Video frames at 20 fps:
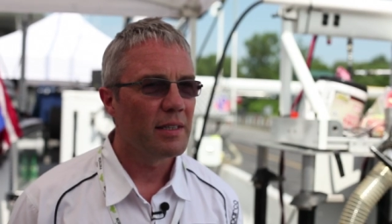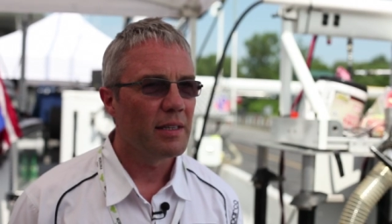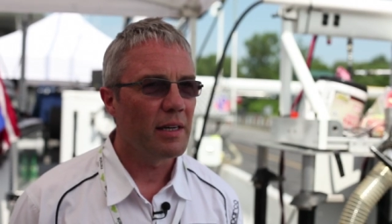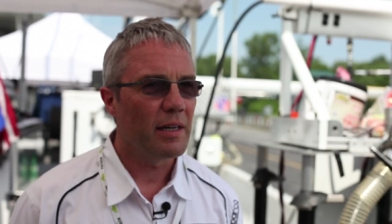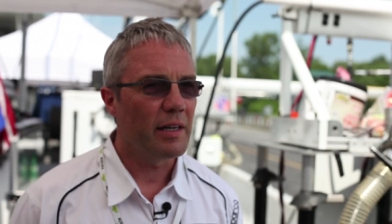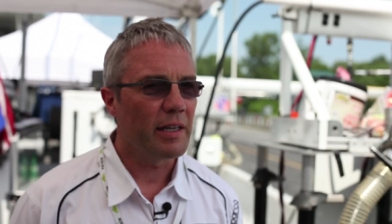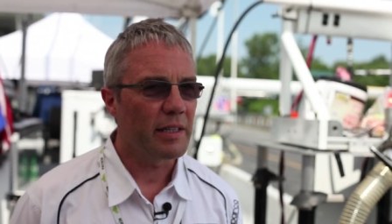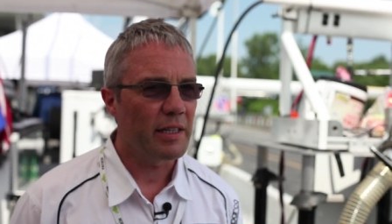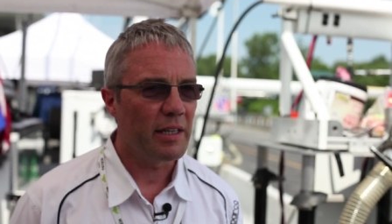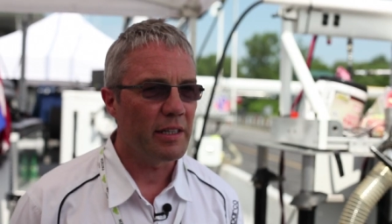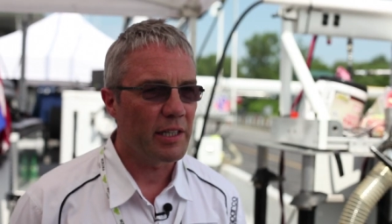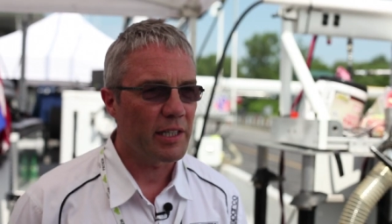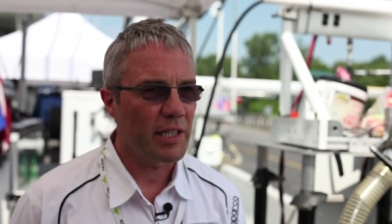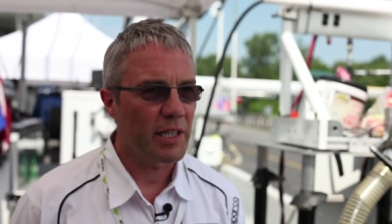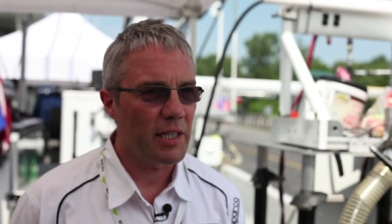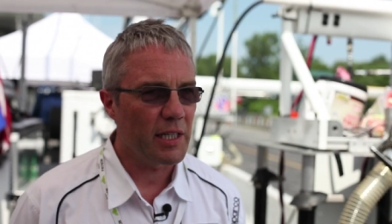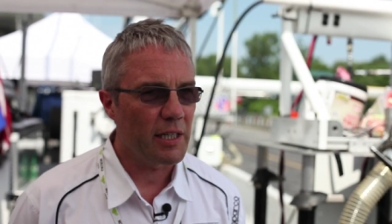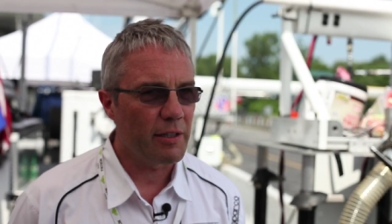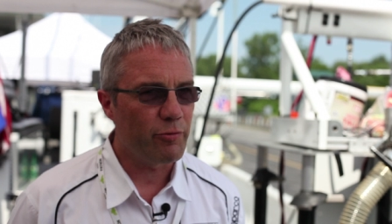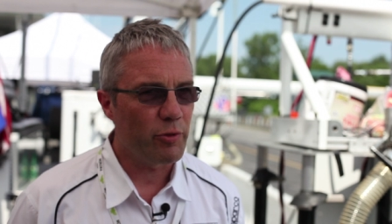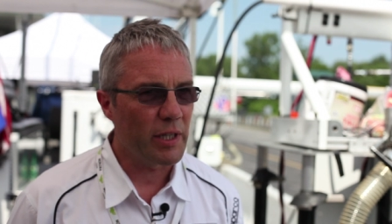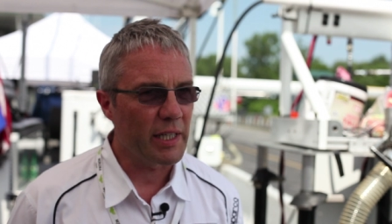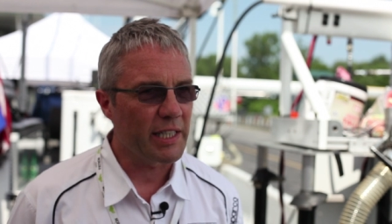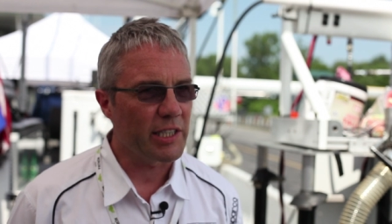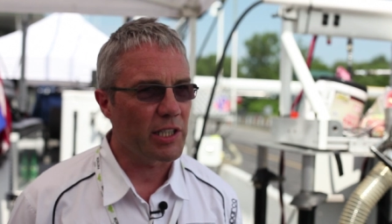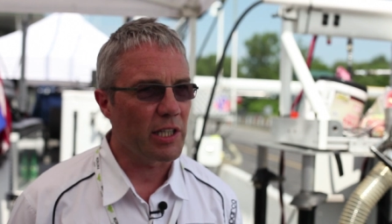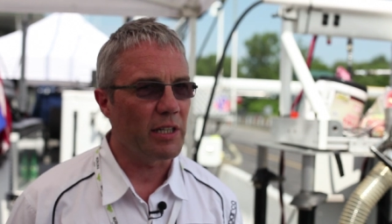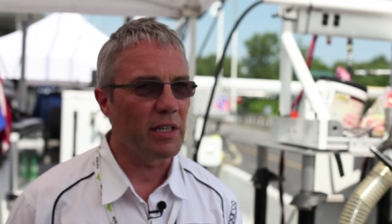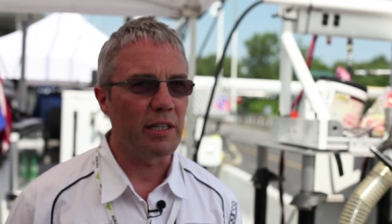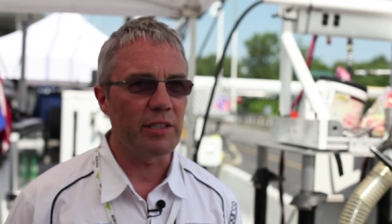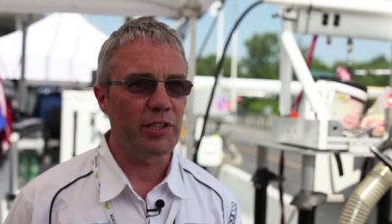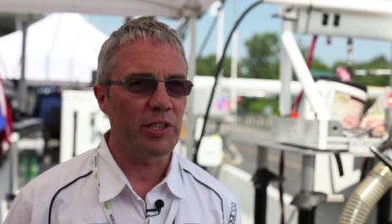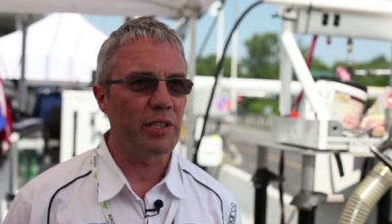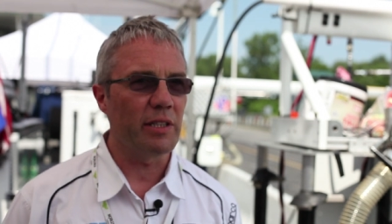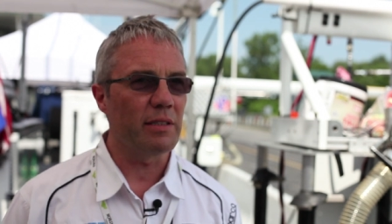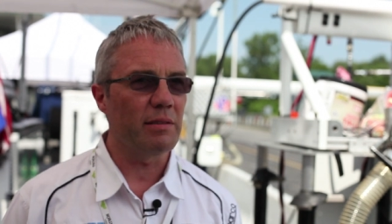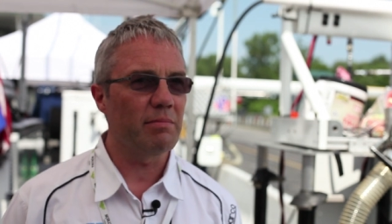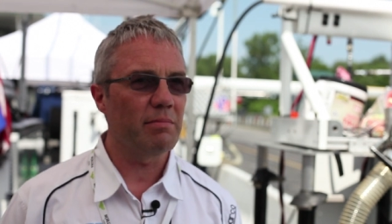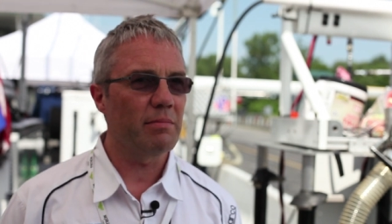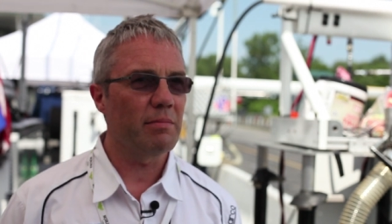And a, and a curve really starts
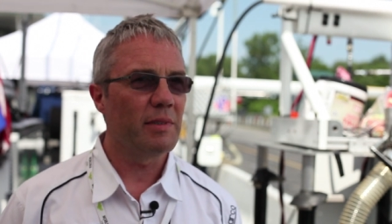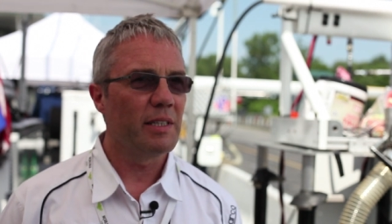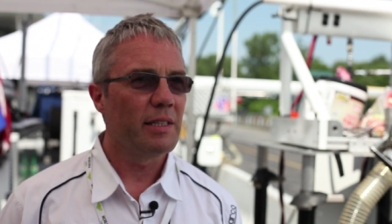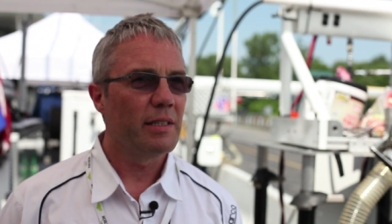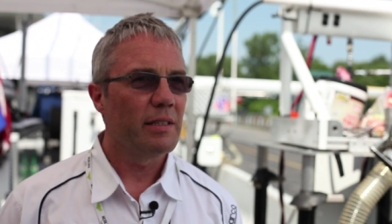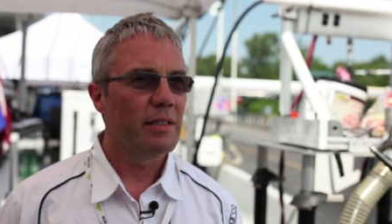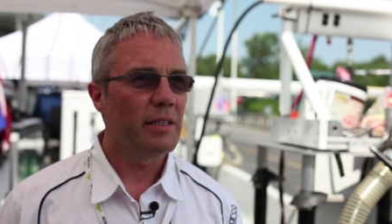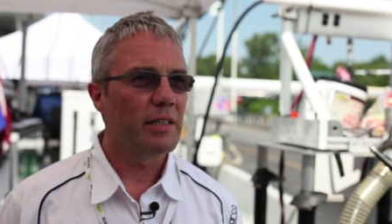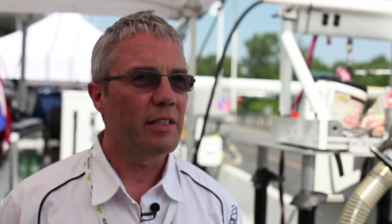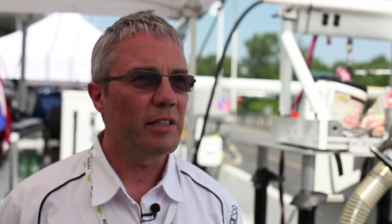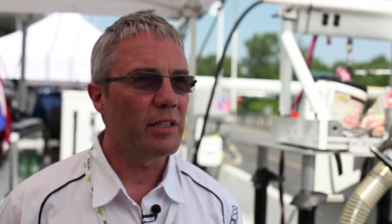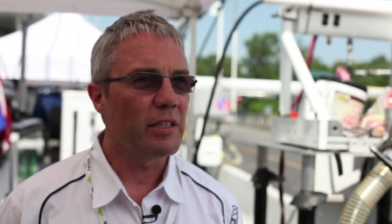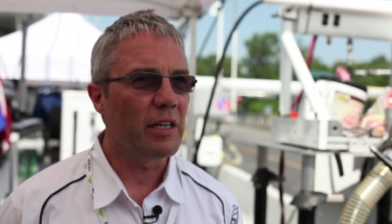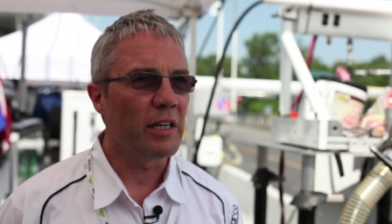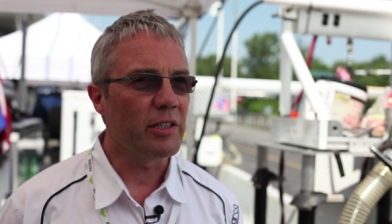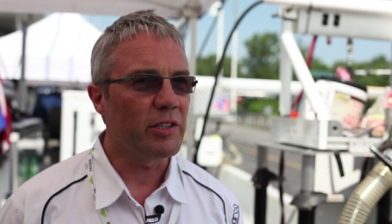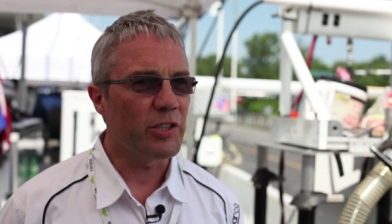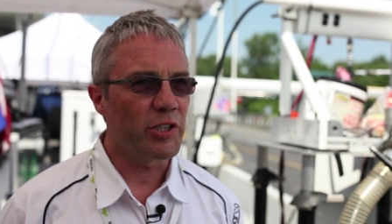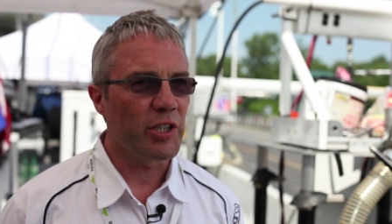at, at